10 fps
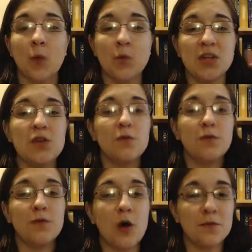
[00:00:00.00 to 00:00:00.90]
when
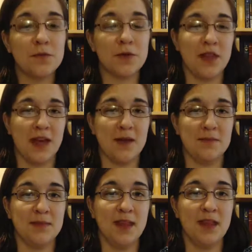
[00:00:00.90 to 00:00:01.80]
you vote for
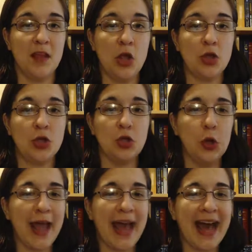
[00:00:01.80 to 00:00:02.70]
them,
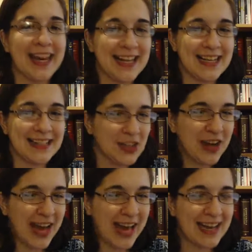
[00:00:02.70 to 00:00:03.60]
you're adding
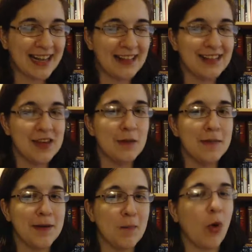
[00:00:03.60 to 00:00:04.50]
a little
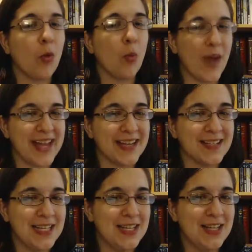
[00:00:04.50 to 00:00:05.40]
bit more
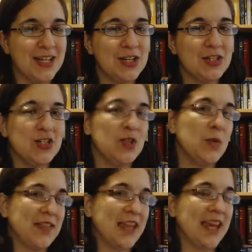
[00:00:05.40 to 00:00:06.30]
weight to
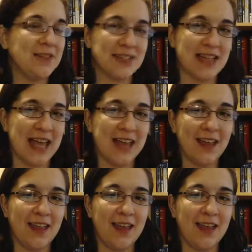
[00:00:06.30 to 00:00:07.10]
what they have to say.